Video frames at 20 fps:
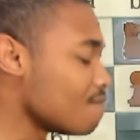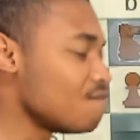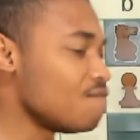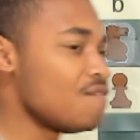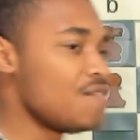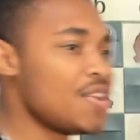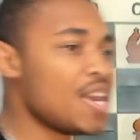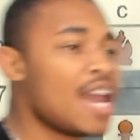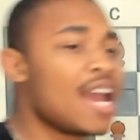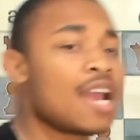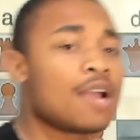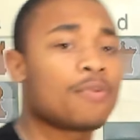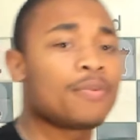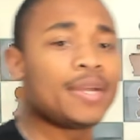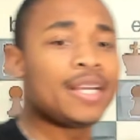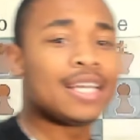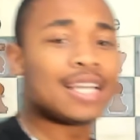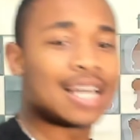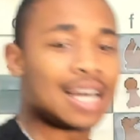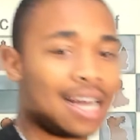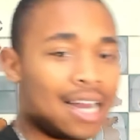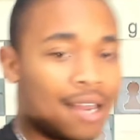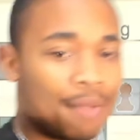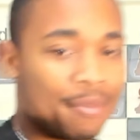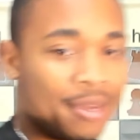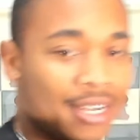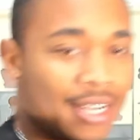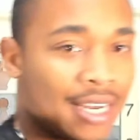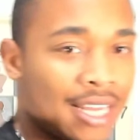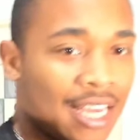very
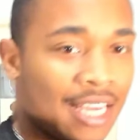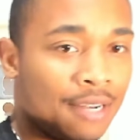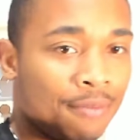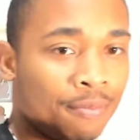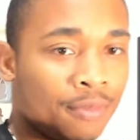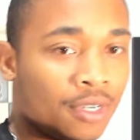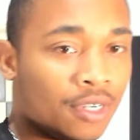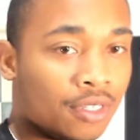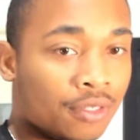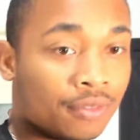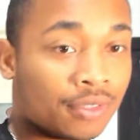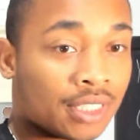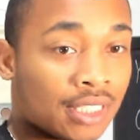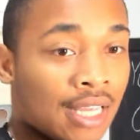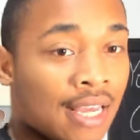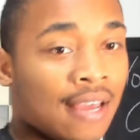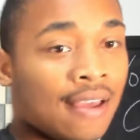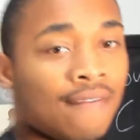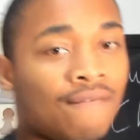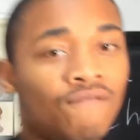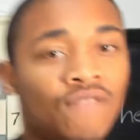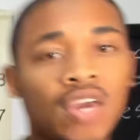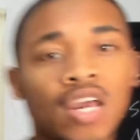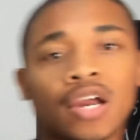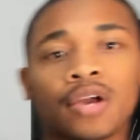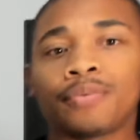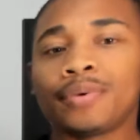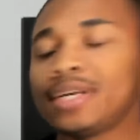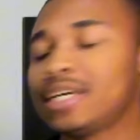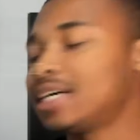common knight moves.
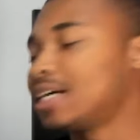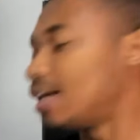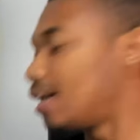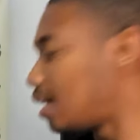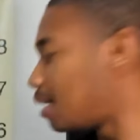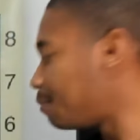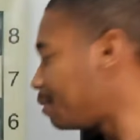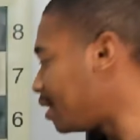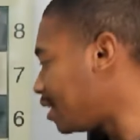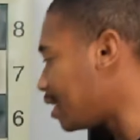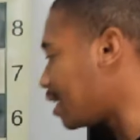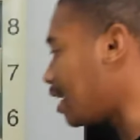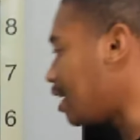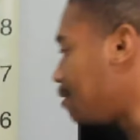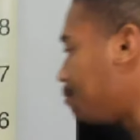Very common knight